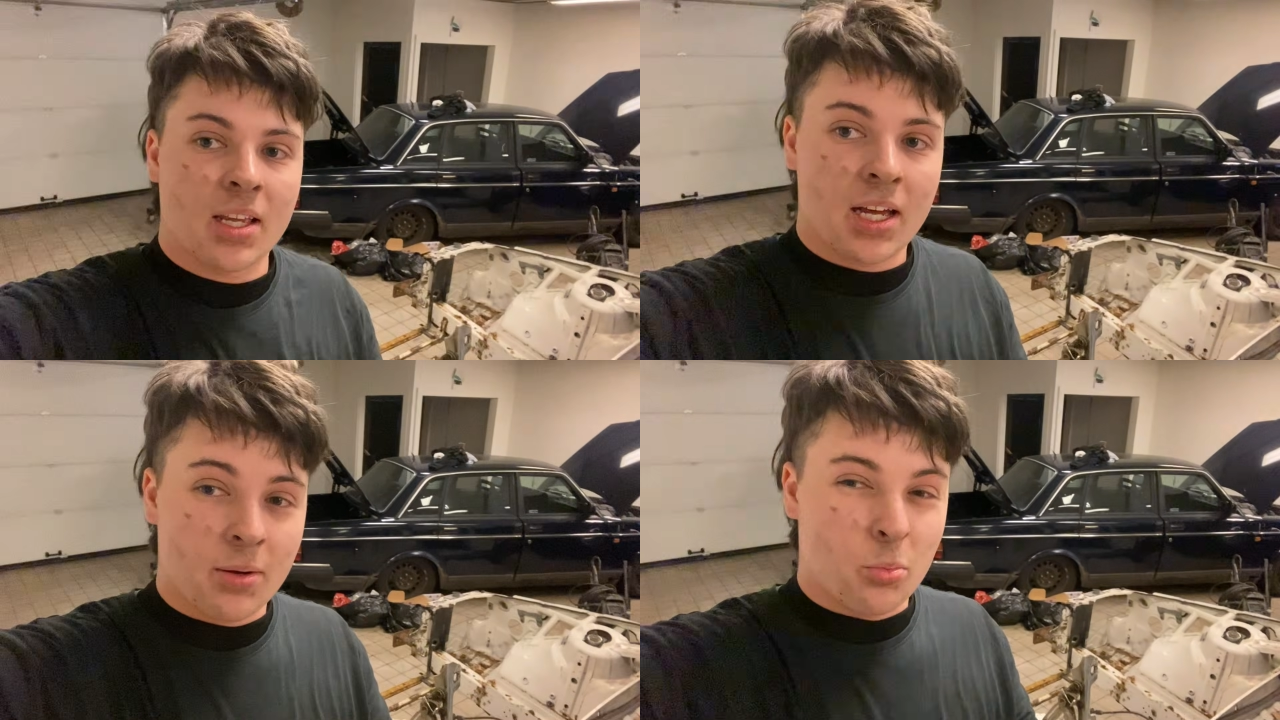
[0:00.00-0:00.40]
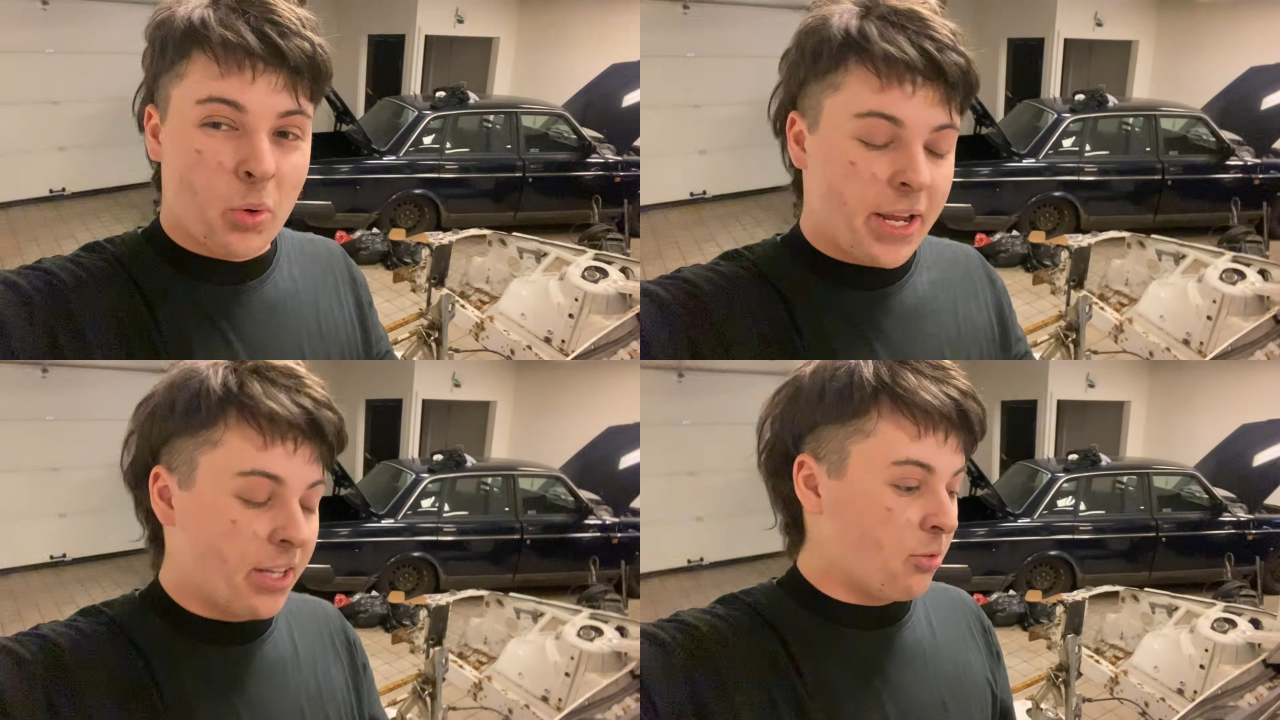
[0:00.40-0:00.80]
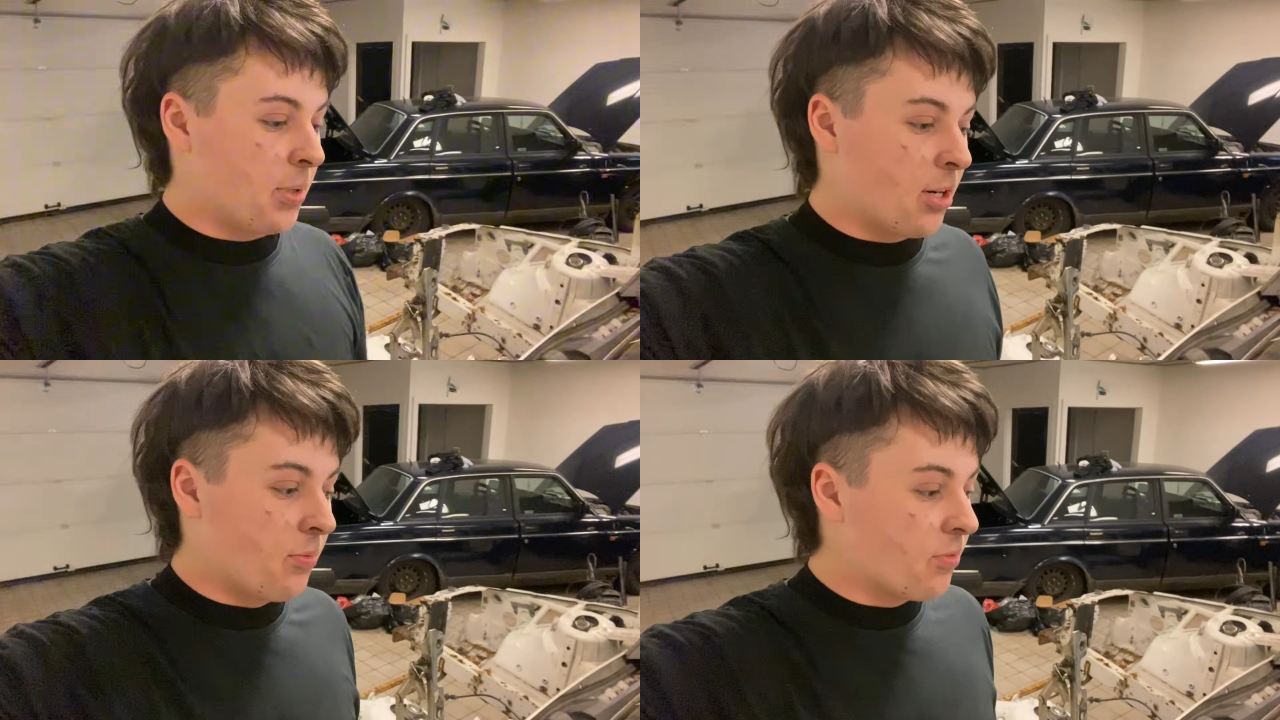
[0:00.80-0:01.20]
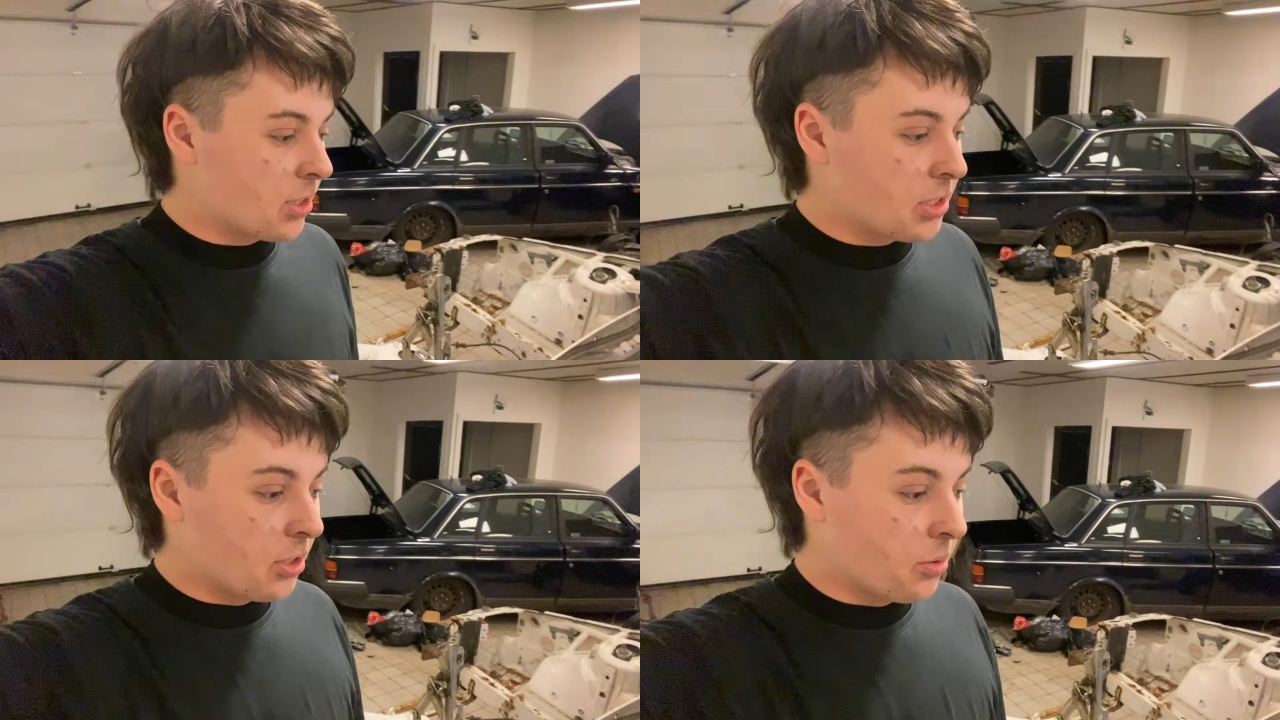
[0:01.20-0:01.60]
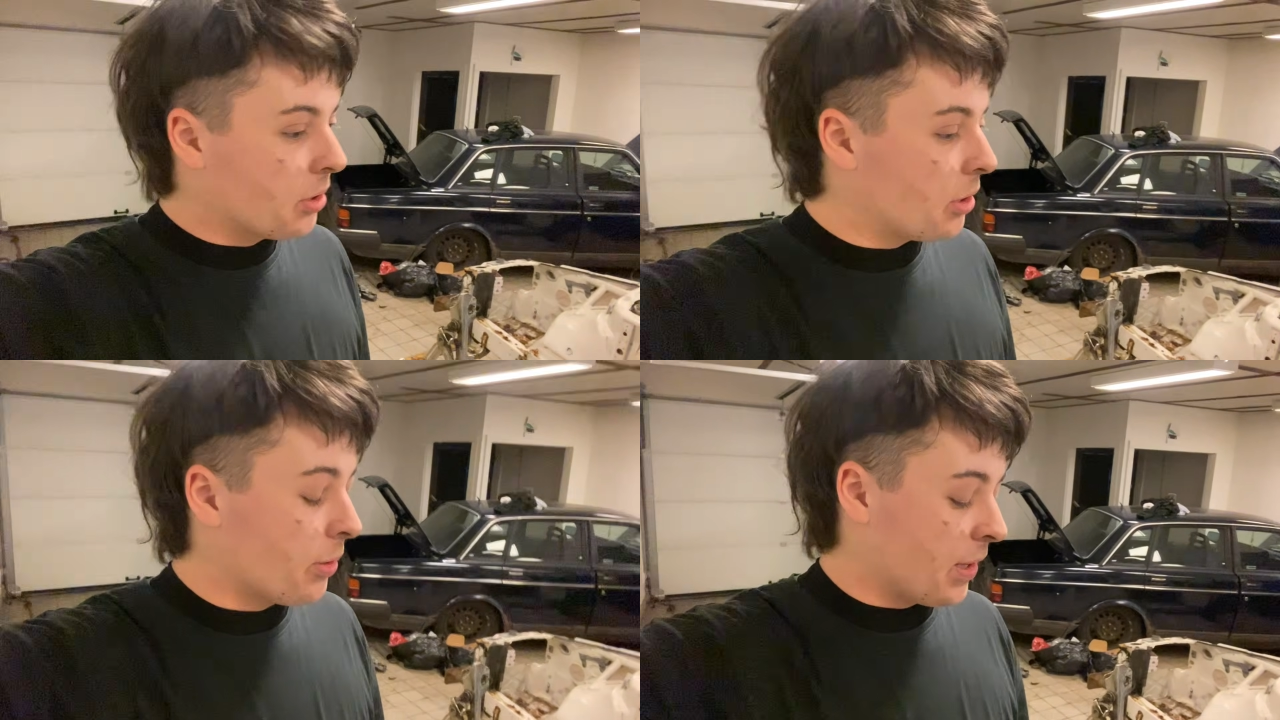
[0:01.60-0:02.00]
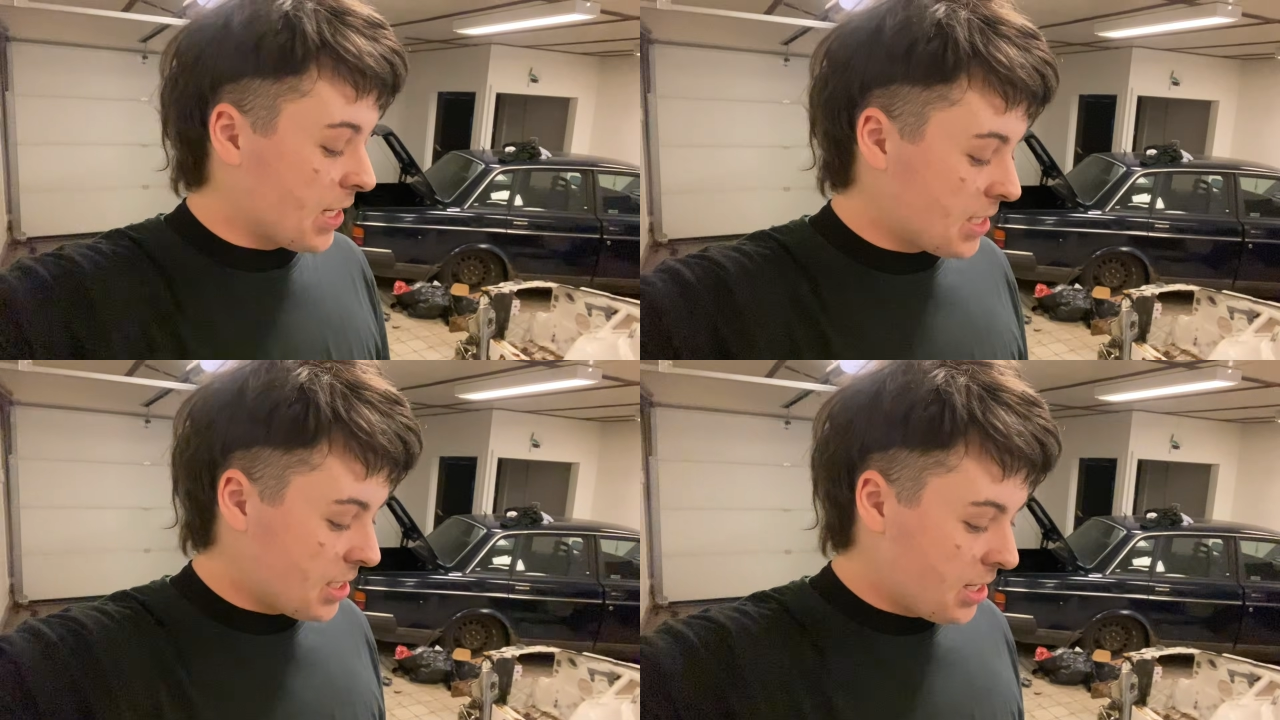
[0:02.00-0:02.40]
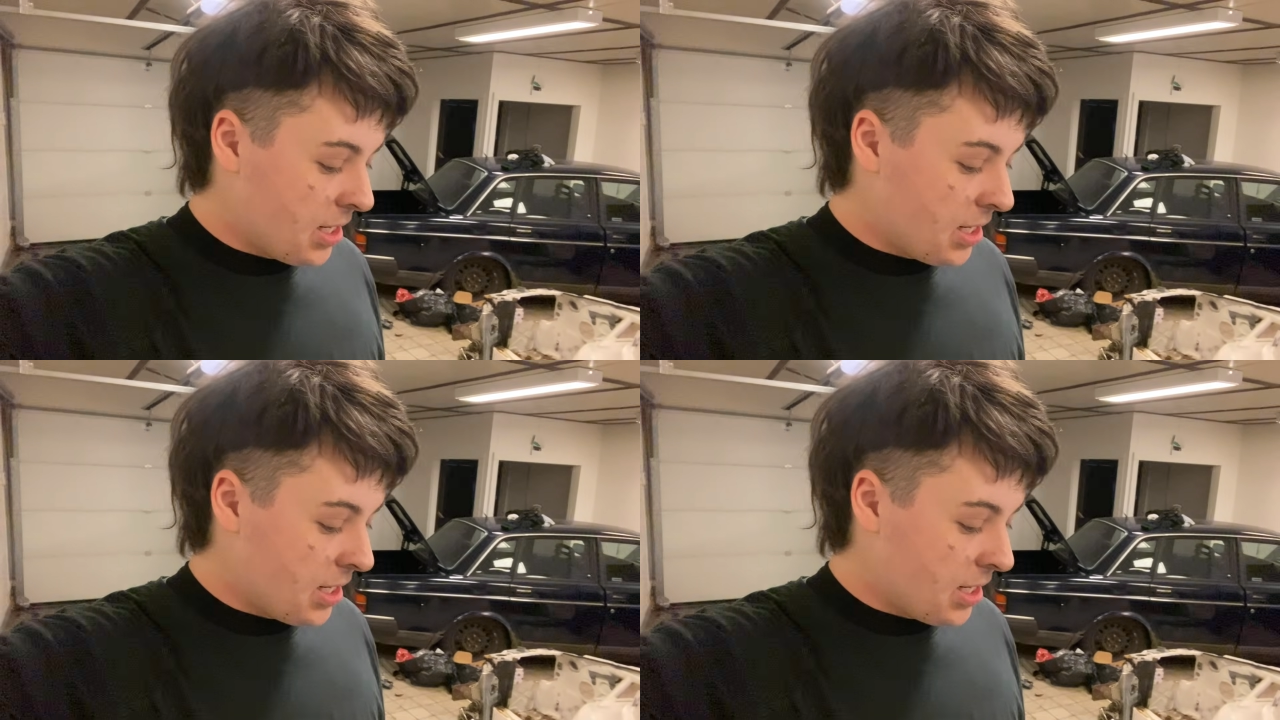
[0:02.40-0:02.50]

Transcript: I'm way out of my comfort zone doing this,